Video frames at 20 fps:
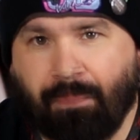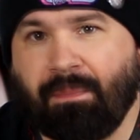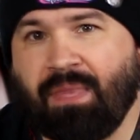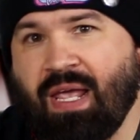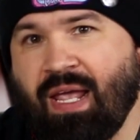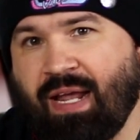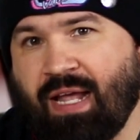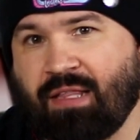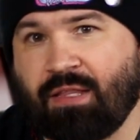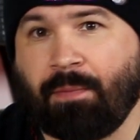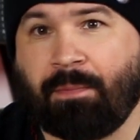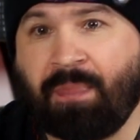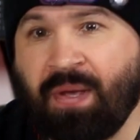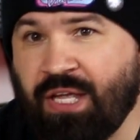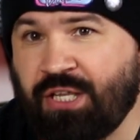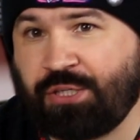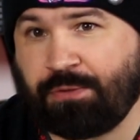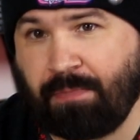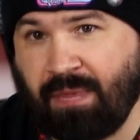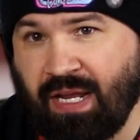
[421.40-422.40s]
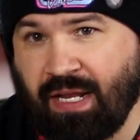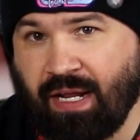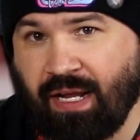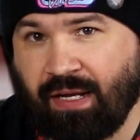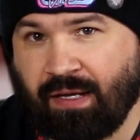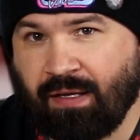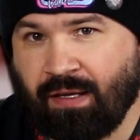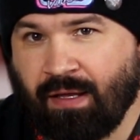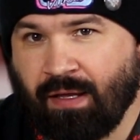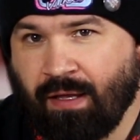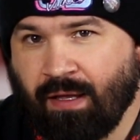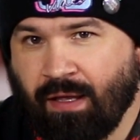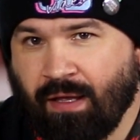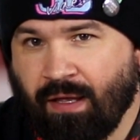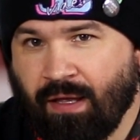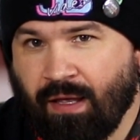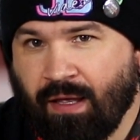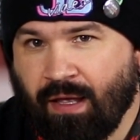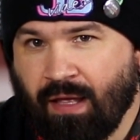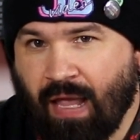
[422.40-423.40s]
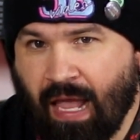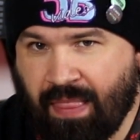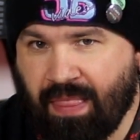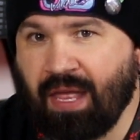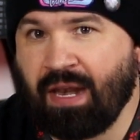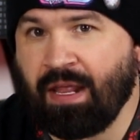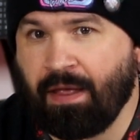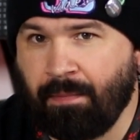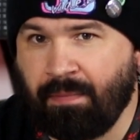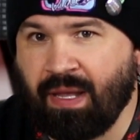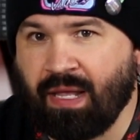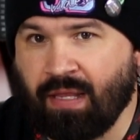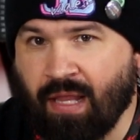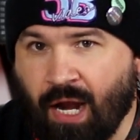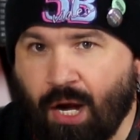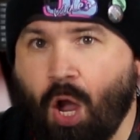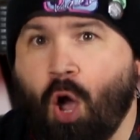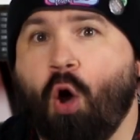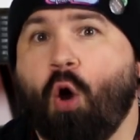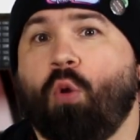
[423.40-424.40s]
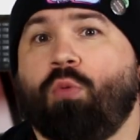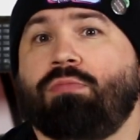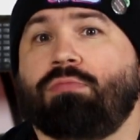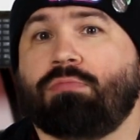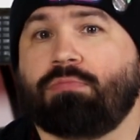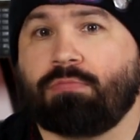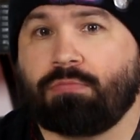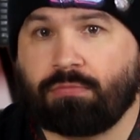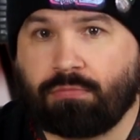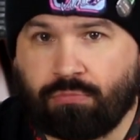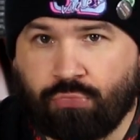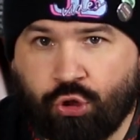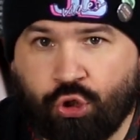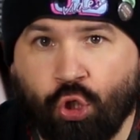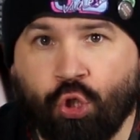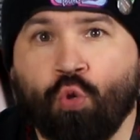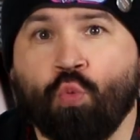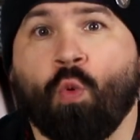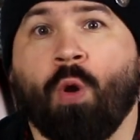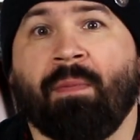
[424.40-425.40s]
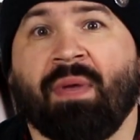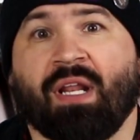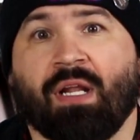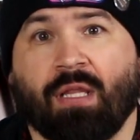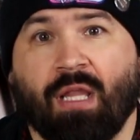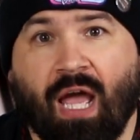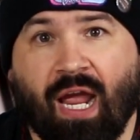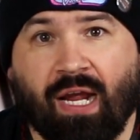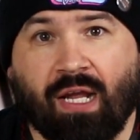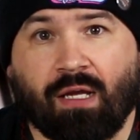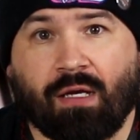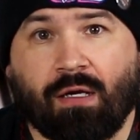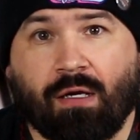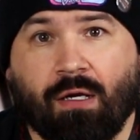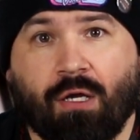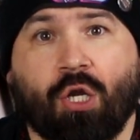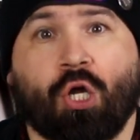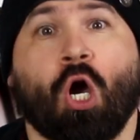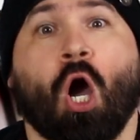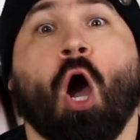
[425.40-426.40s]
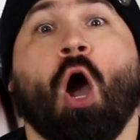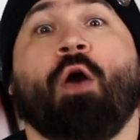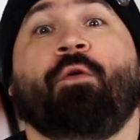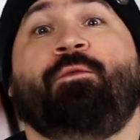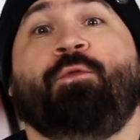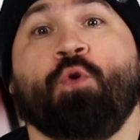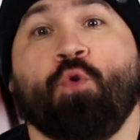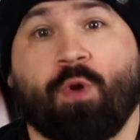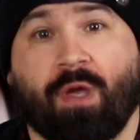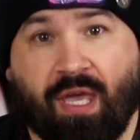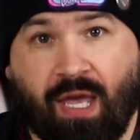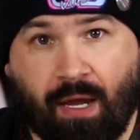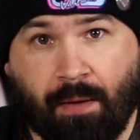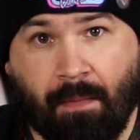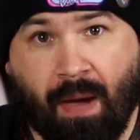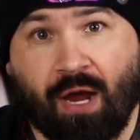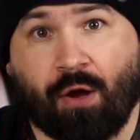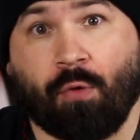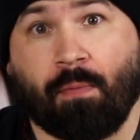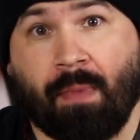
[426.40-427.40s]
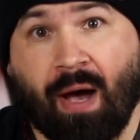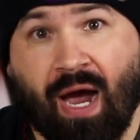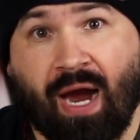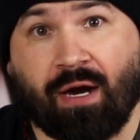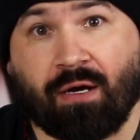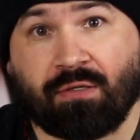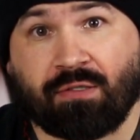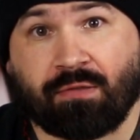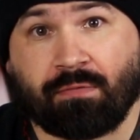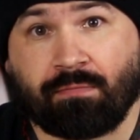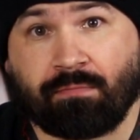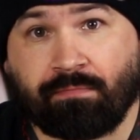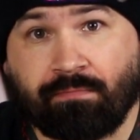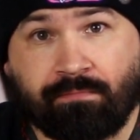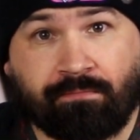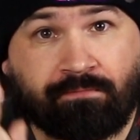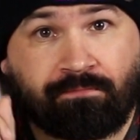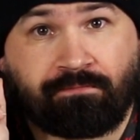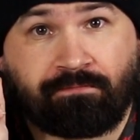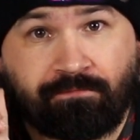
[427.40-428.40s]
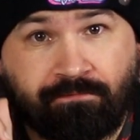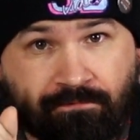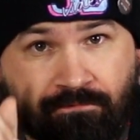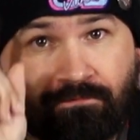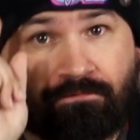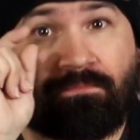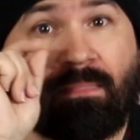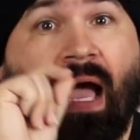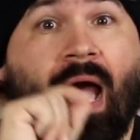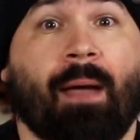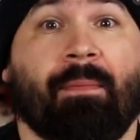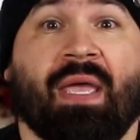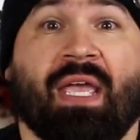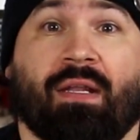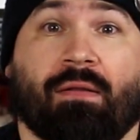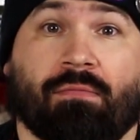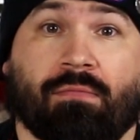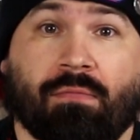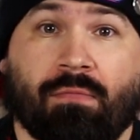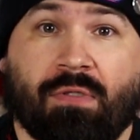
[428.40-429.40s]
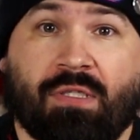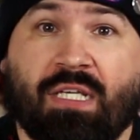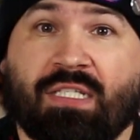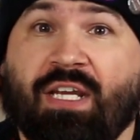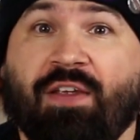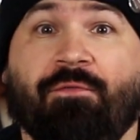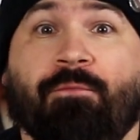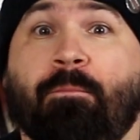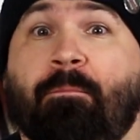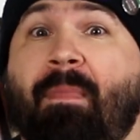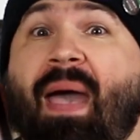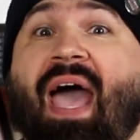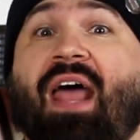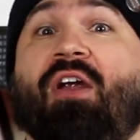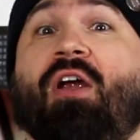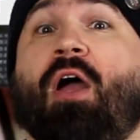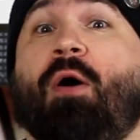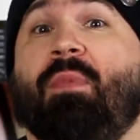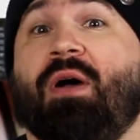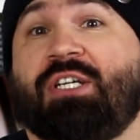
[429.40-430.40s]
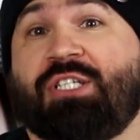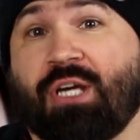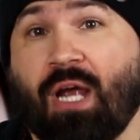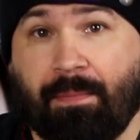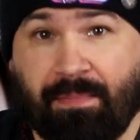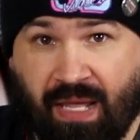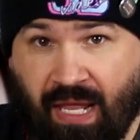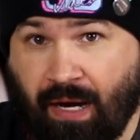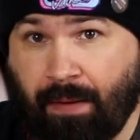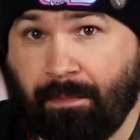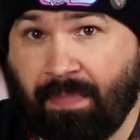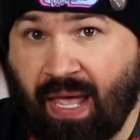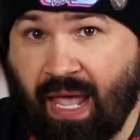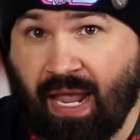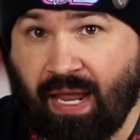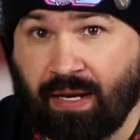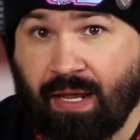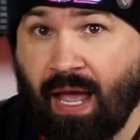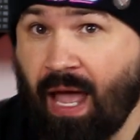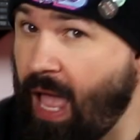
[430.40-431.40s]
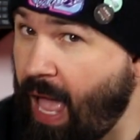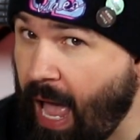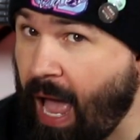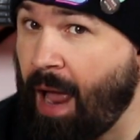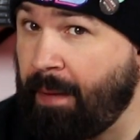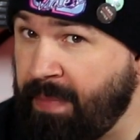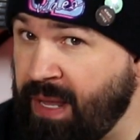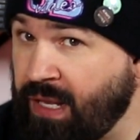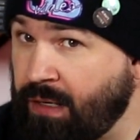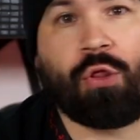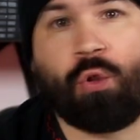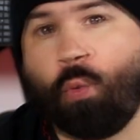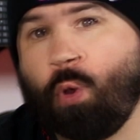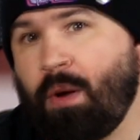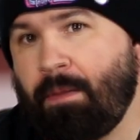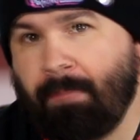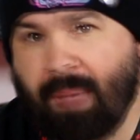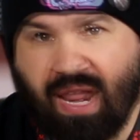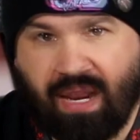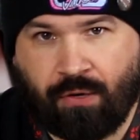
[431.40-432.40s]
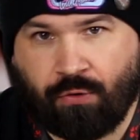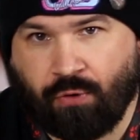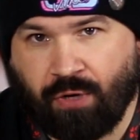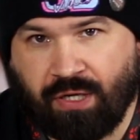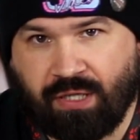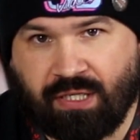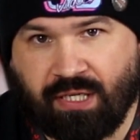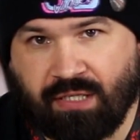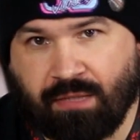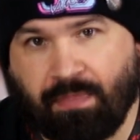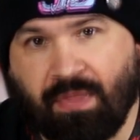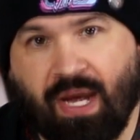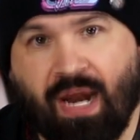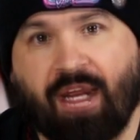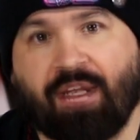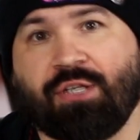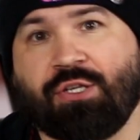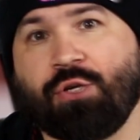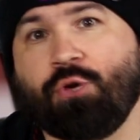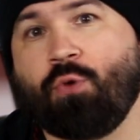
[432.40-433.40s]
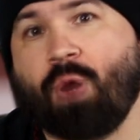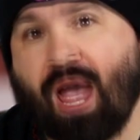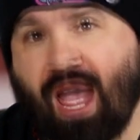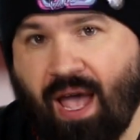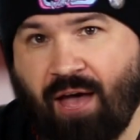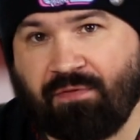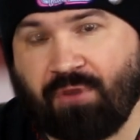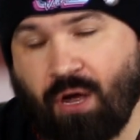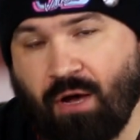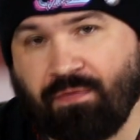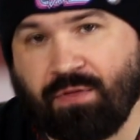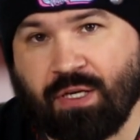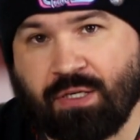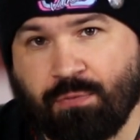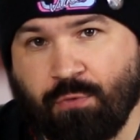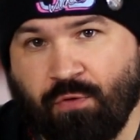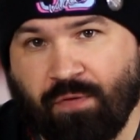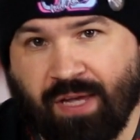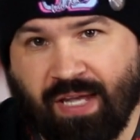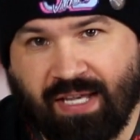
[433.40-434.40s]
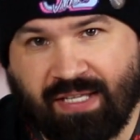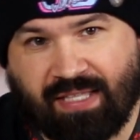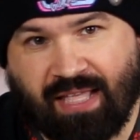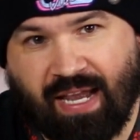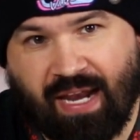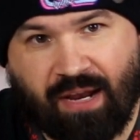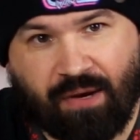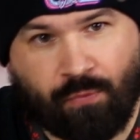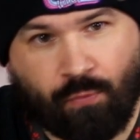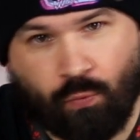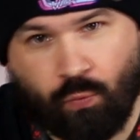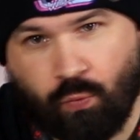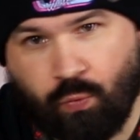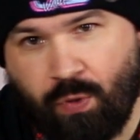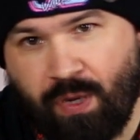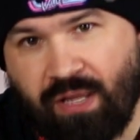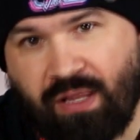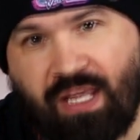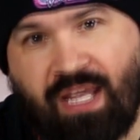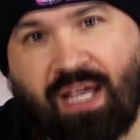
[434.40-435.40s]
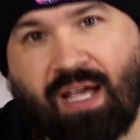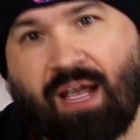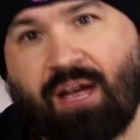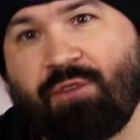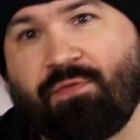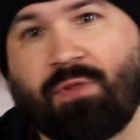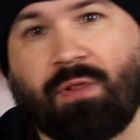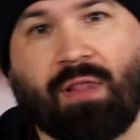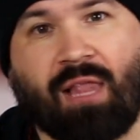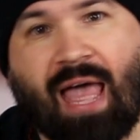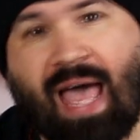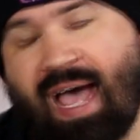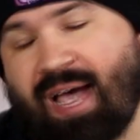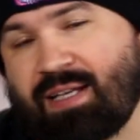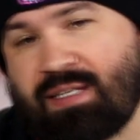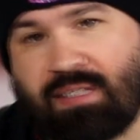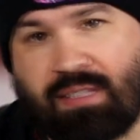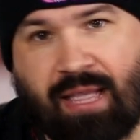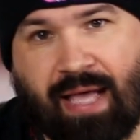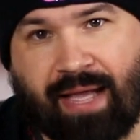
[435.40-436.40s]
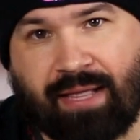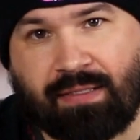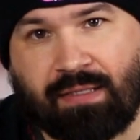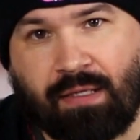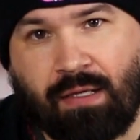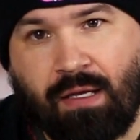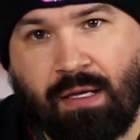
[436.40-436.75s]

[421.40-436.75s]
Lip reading: being at the pitch meeting and then him being like, oh, so you want me to like kung fu kick Michael Myers? I'm in. Doesn't even matter how much I'm getting paid. I'm in. The one main criticism that I do have of this movie is that it really kind of lacks that